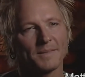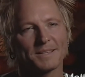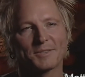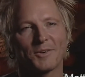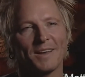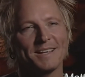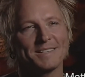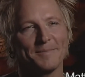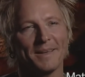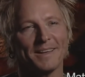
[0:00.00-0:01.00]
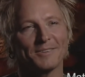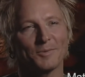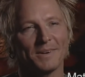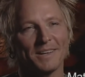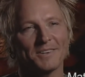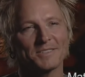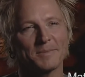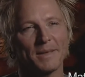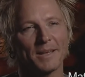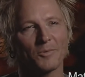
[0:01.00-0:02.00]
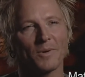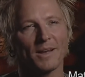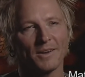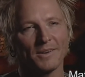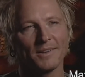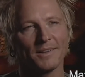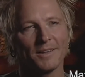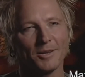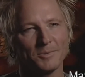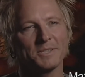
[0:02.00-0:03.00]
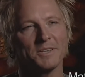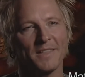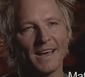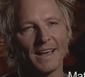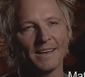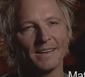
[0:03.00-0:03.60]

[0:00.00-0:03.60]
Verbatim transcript: That's crazy, man. 20 years to make a record. Who would do that?